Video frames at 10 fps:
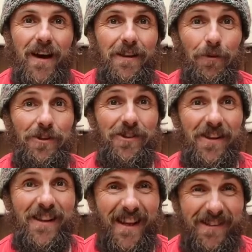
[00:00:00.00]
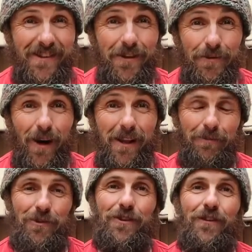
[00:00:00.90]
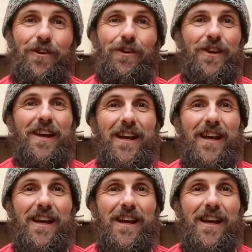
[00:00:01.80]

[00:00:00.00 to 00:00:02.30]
And I want you to listen as well. I wonder if you can